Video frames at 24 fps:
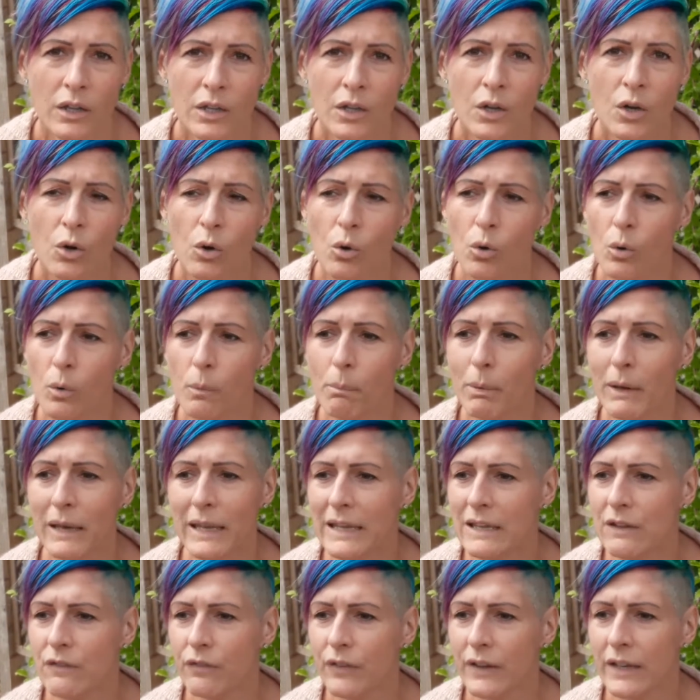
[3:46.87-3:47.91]
or
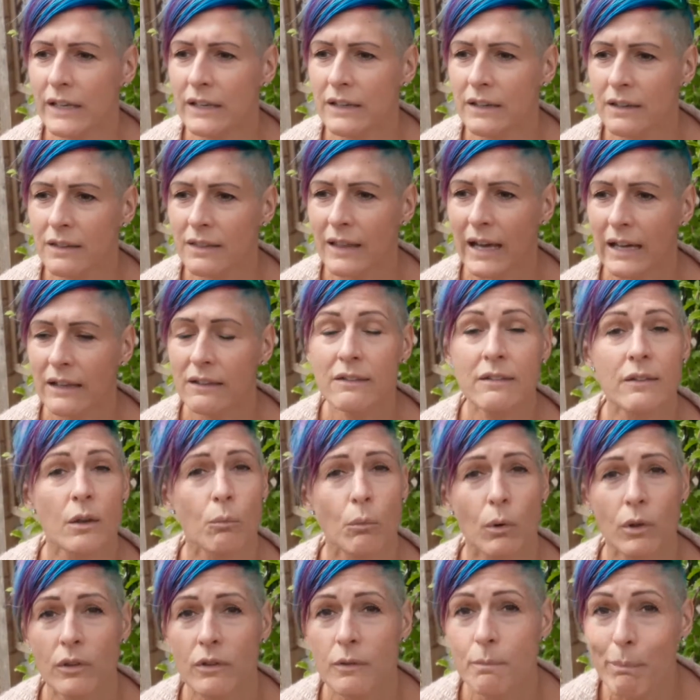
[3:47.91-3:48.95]
believing that
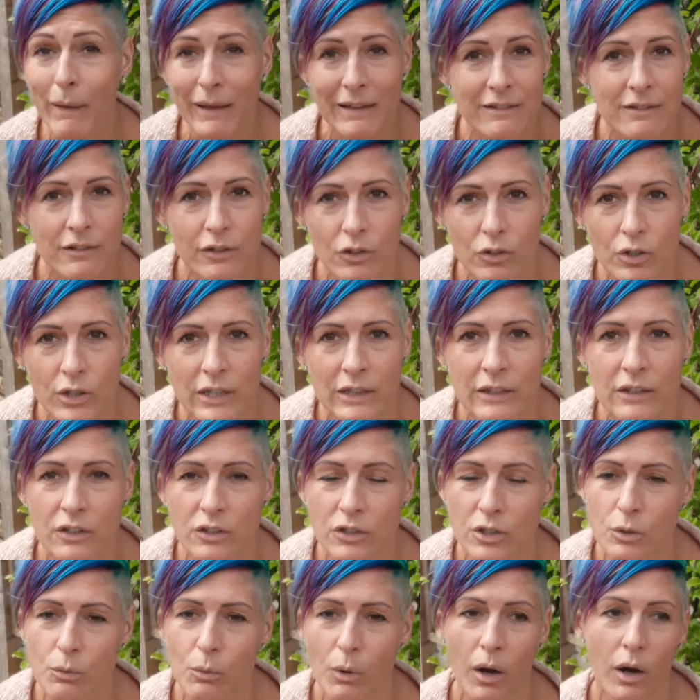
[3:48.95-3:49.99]
someone's better looking than
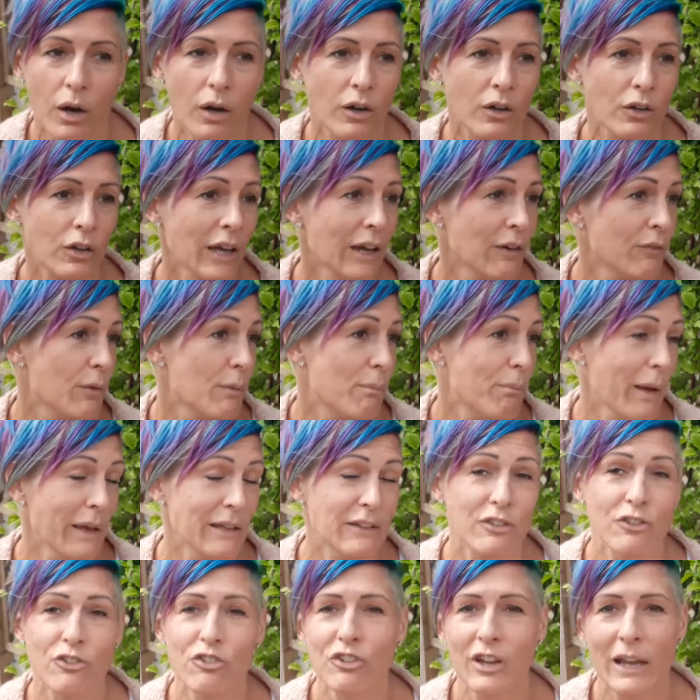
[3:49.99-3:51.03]
you are, have a
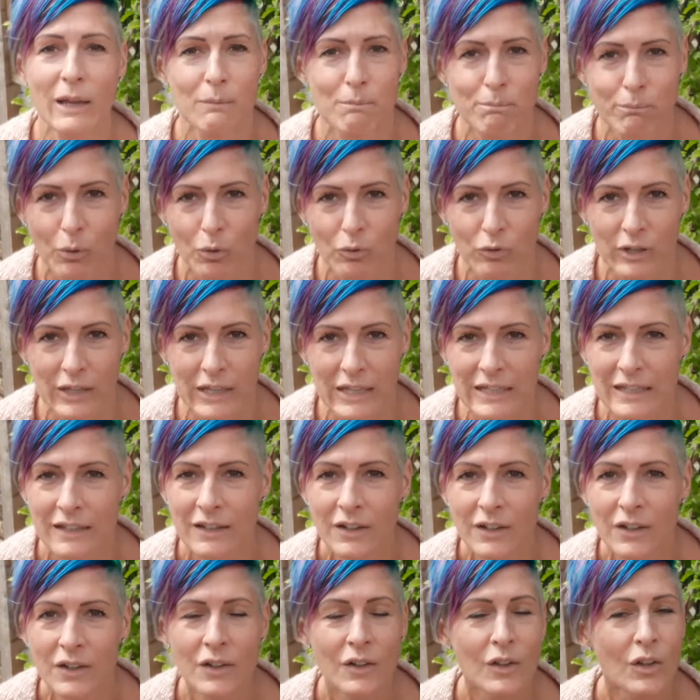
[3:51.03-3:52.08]
better shaped body.
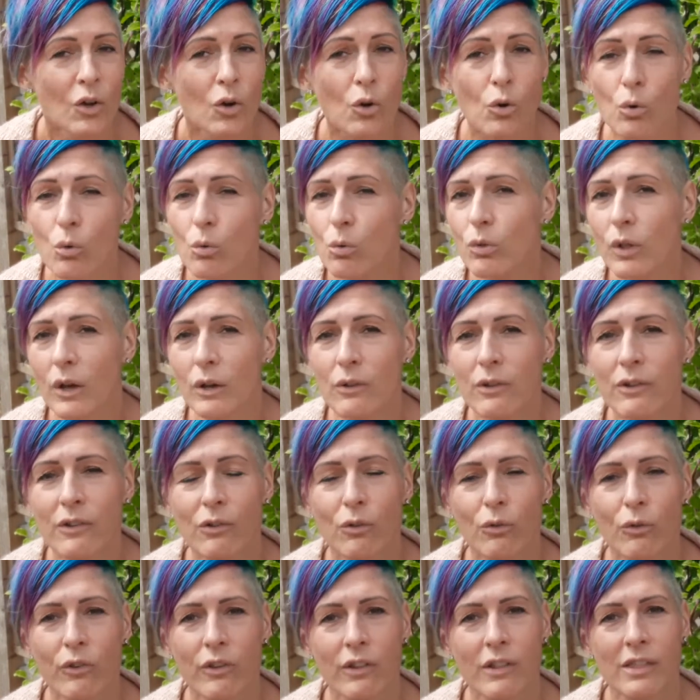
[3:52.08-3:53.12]
All those
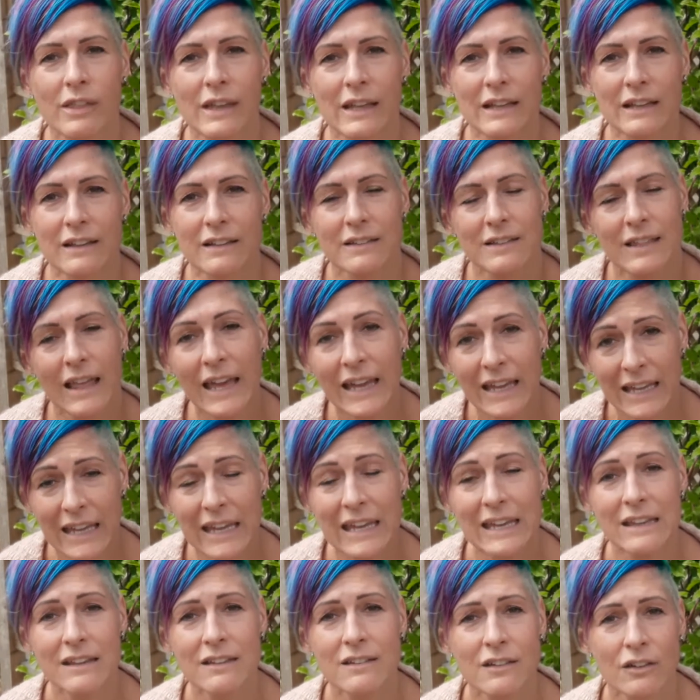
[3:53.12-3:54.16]
sorts of things, they're
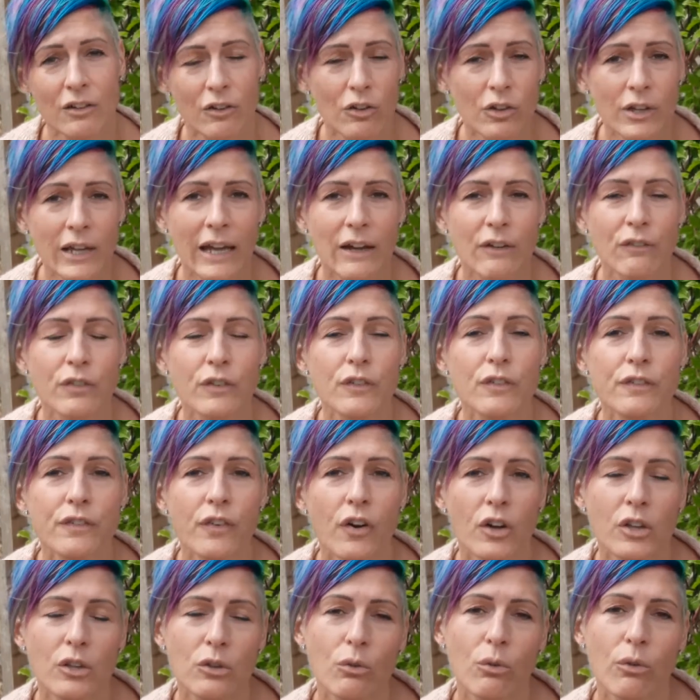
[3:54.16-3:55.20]
keys to look at if you
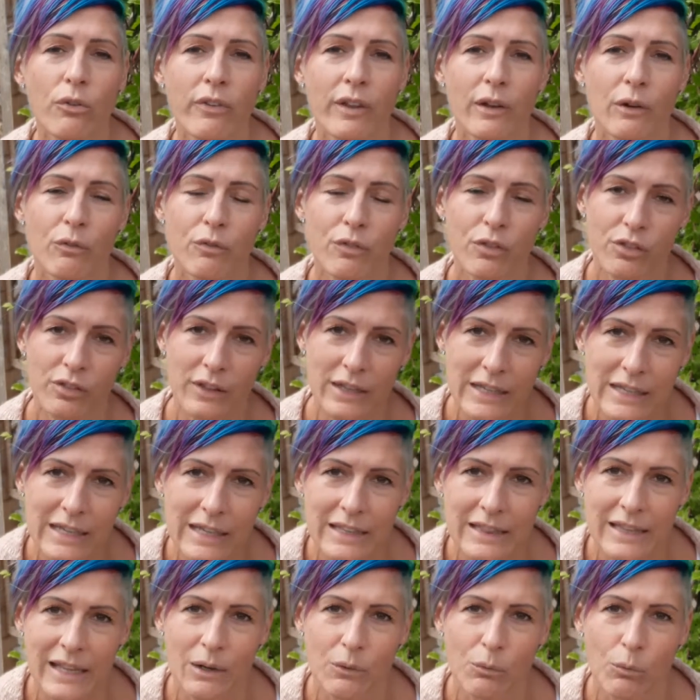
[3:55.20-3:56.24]
find yourself thinking
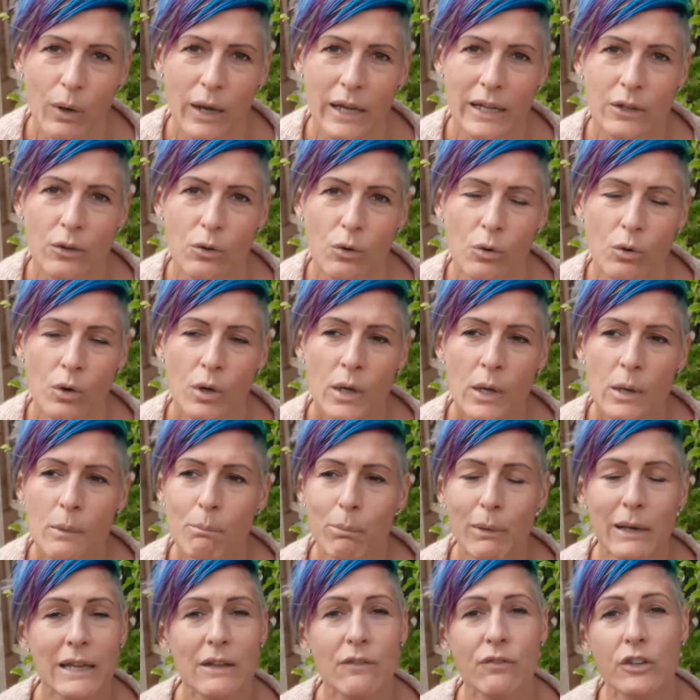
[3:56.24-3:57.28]
that way, or
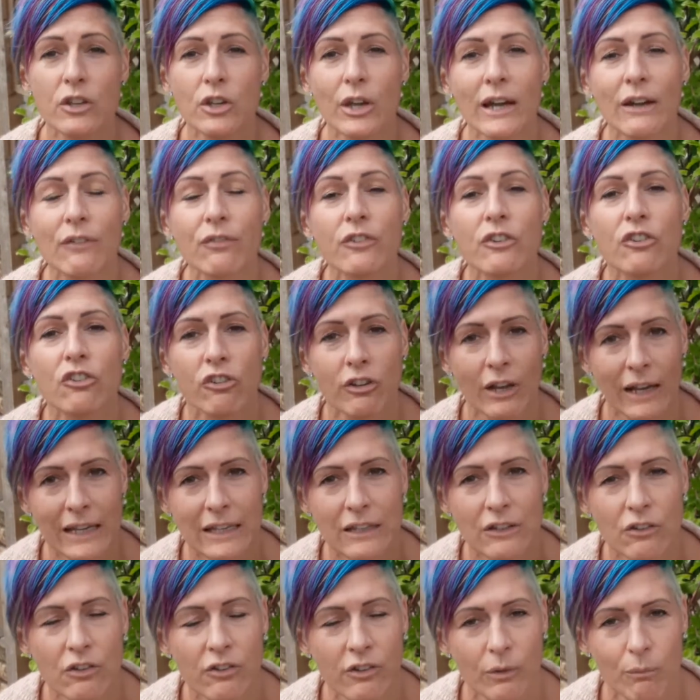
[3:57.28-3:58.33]
believing you have to
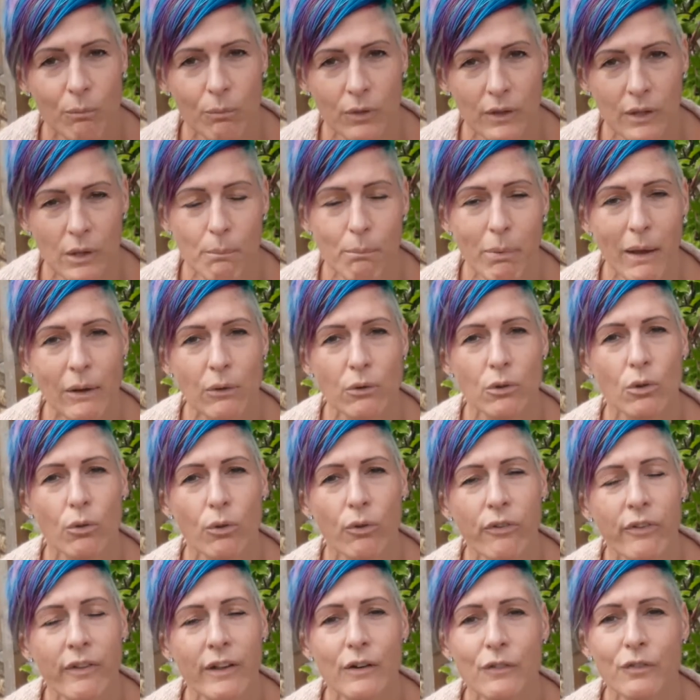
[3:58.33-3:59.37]
change something about
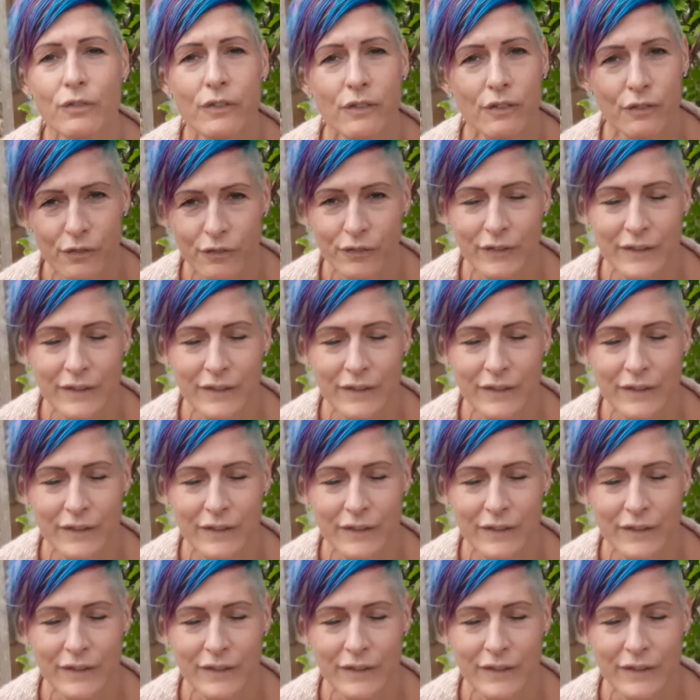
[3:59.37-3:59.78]
yourself to fit